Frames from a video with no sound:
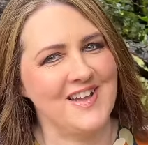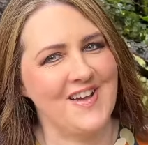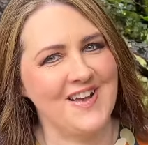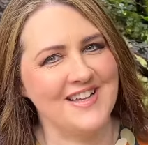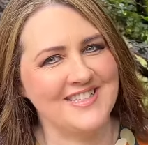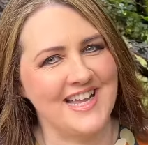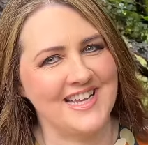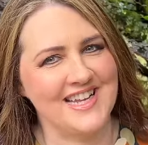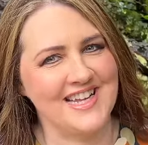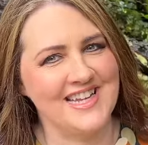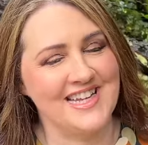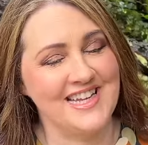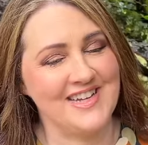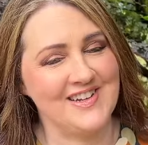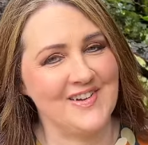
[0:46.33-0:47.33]
Isaak
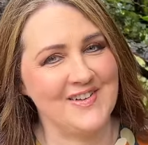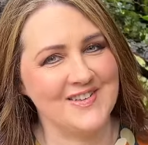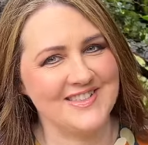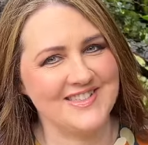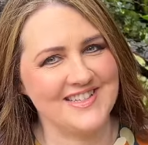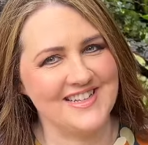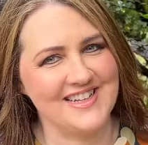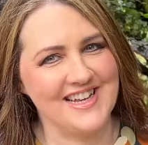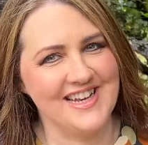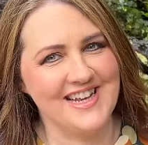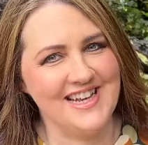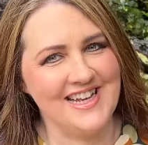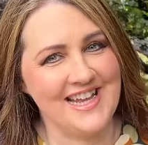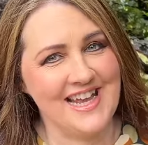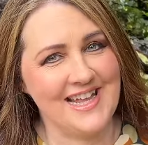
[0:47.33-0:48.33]
in concert
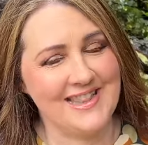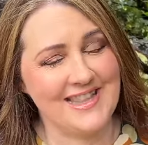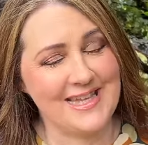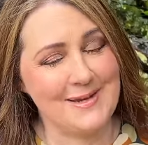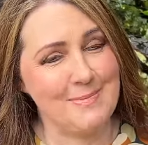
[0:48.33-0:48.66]
at the